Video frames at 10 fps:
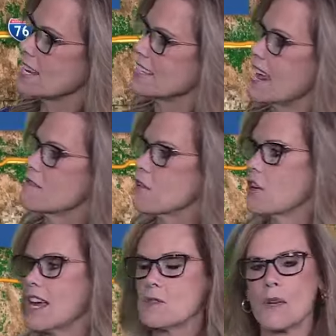
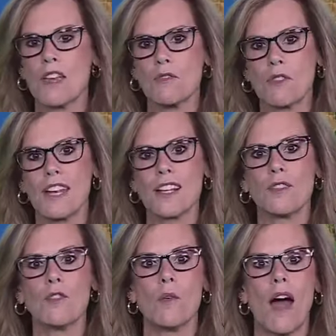Denver as we get through the
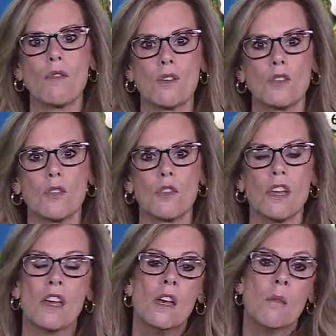next few hours. So
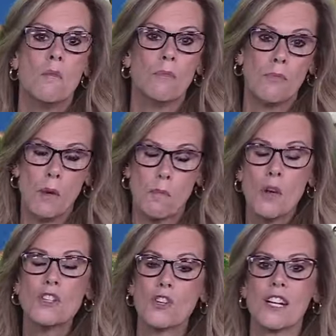the, the
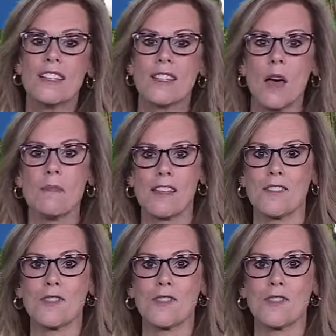moisture is coming this